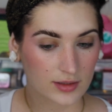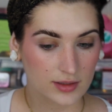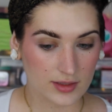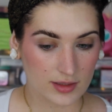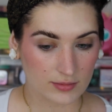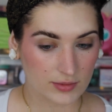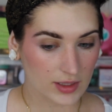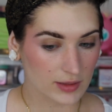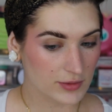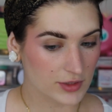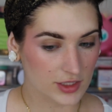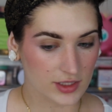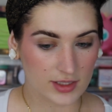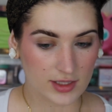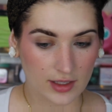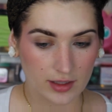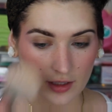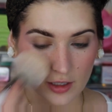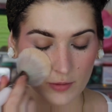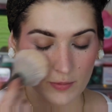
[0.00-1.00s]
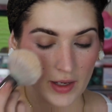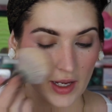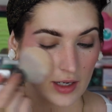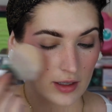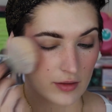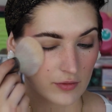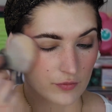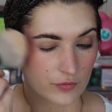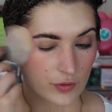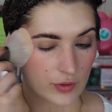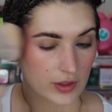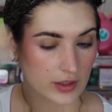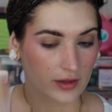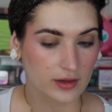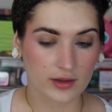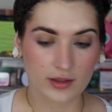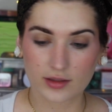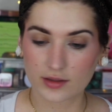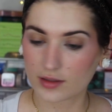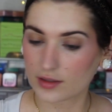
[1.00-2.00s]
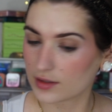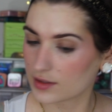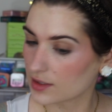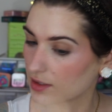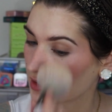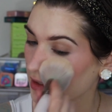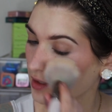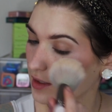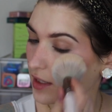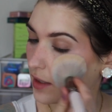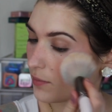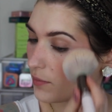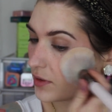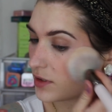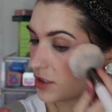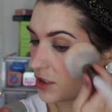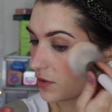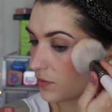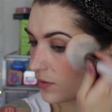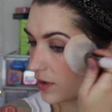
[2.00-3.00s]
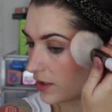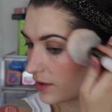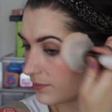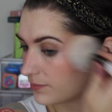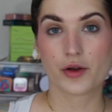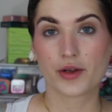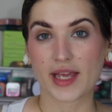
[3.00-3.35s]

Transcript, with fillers: Sometimes you just gotta go back and forth until you get what you want.